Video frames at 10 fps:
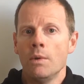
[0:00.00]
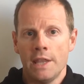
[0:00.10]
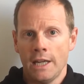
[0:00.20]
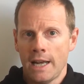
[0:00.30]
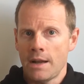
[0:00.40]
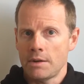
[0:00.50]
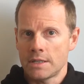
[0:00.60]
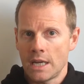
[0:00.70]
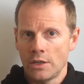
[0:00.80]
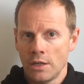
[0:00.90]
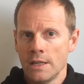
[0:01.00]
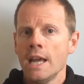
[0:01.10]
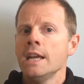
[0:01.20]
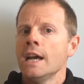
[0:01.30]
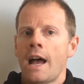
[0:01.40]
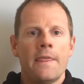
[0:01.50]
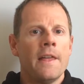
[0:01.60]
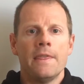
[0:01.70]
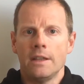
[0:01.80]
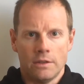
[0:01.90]
within an hour session, and
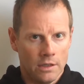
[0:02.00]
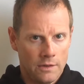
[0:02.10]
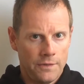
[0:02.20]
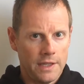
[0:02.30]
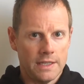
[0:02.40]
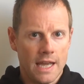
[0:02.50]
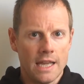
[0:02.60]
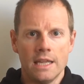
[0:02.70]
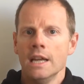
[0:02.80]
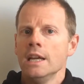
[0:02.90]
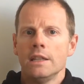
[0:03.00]
then they're done for the day.